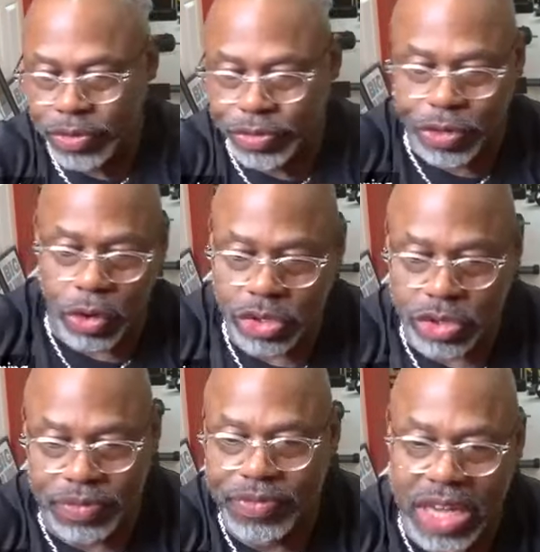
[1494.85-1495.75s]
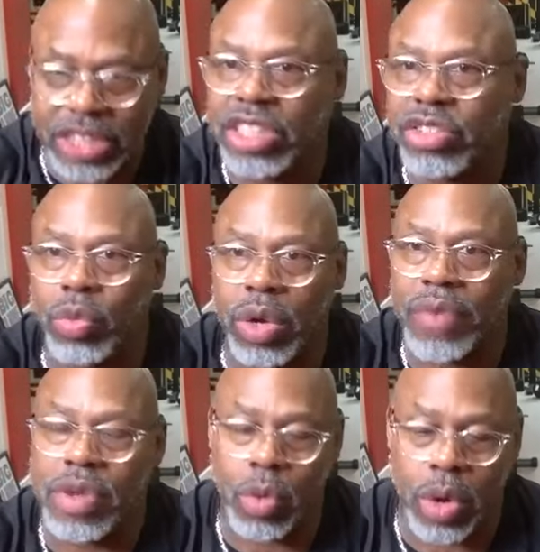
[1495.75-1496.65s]
throw you some veggies or
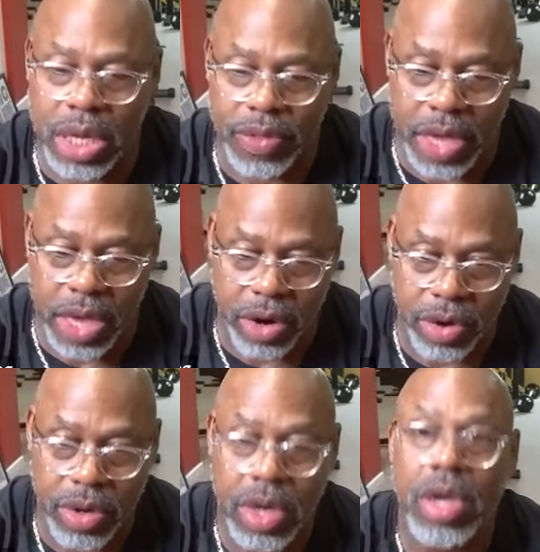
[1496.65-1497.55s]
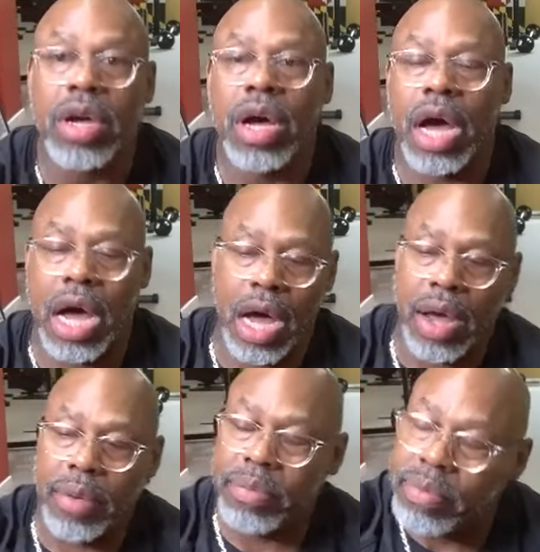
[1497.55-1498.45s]
whatever you want in there,
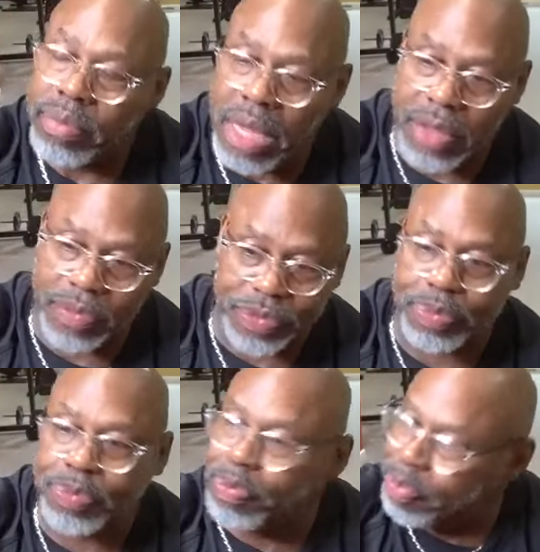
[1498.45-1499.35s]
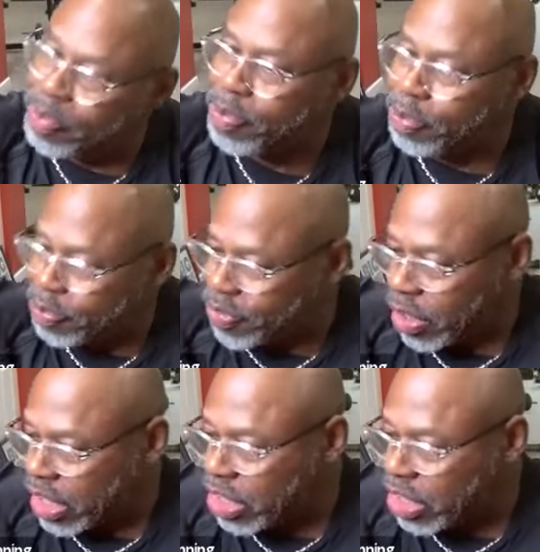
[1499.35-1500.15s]
and fill